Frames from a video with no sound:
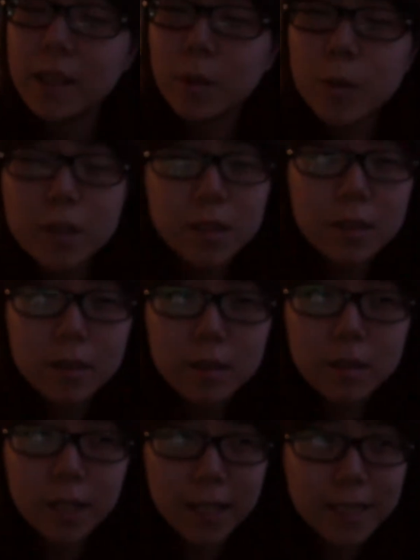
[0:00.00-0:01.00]
it was
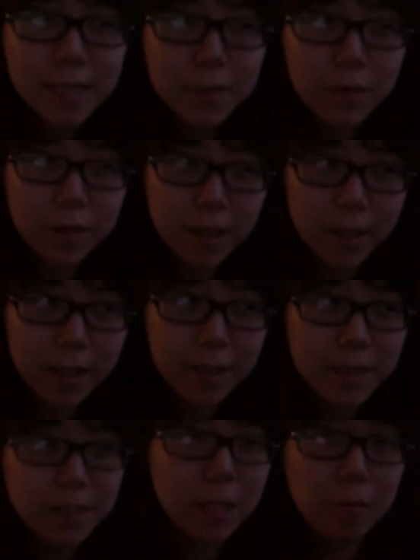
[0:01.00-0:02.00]
nice feeling
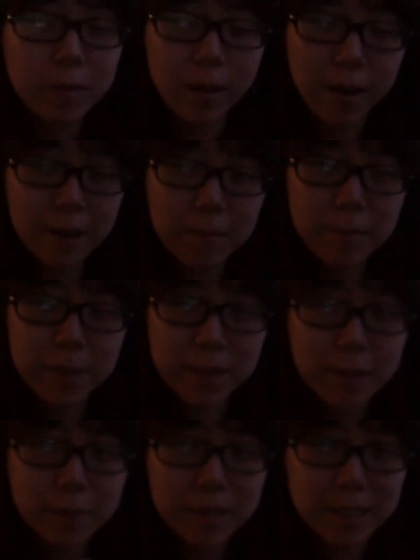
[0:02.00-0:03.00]
at the same time.
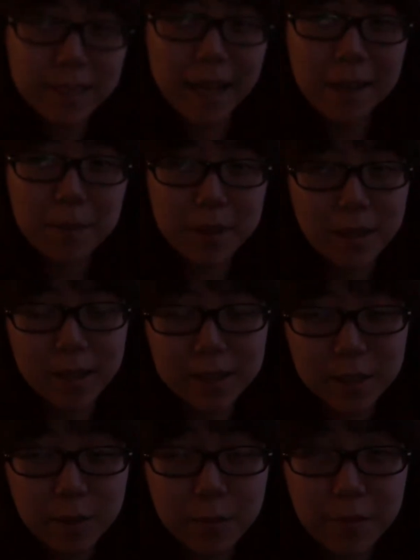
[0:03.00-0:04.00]
But it was sad
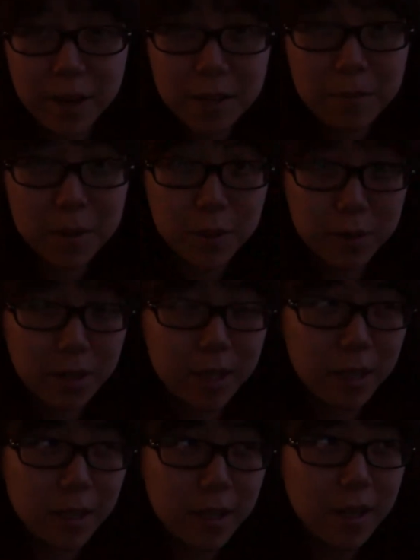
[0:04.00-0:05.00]
because she invited me to
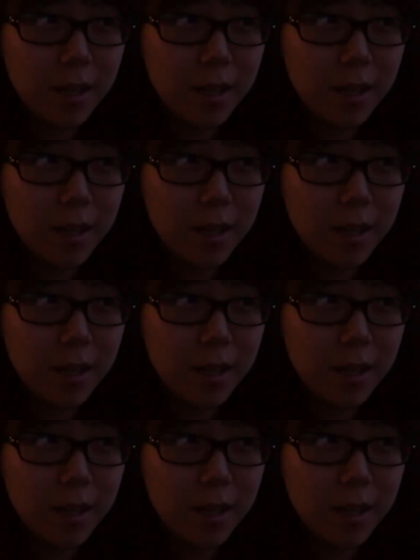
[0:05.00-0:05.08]
her